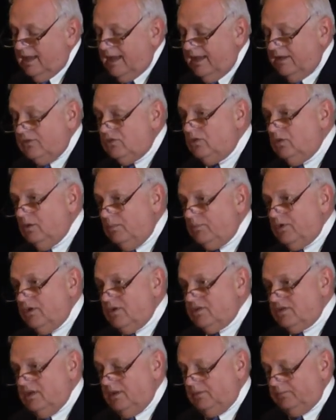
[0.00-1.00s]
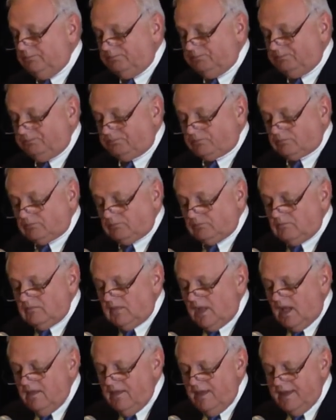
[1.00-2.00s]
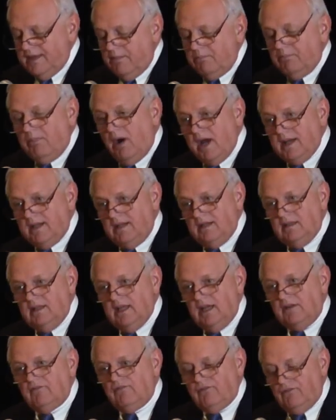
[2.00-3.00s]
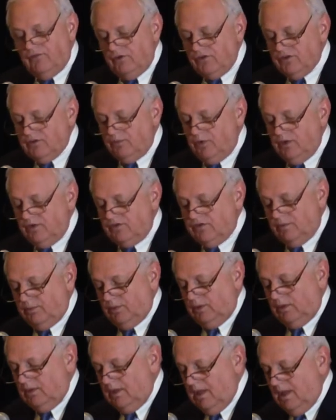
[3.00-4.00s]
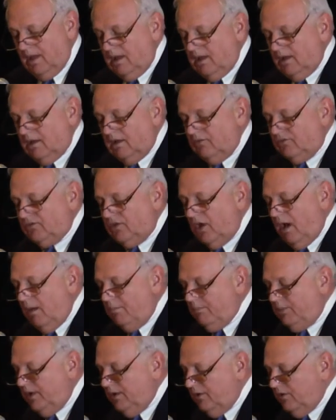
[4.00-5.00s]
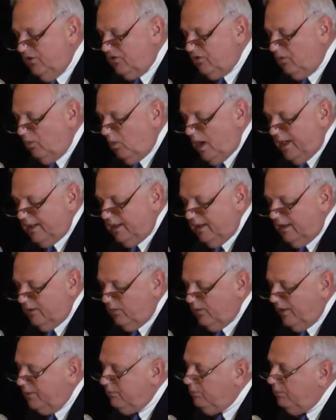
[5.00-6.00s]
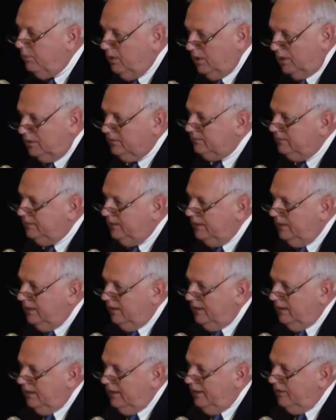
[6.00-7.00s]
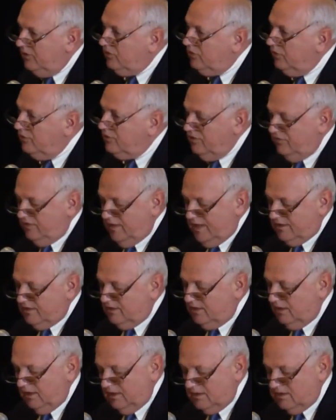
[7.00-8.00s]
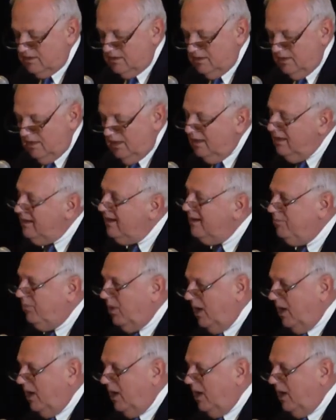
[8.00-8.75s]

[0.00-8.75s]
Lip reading: And to a person, they embodied that first principle of Tom Peters' widely read book, In Search of Excellence, A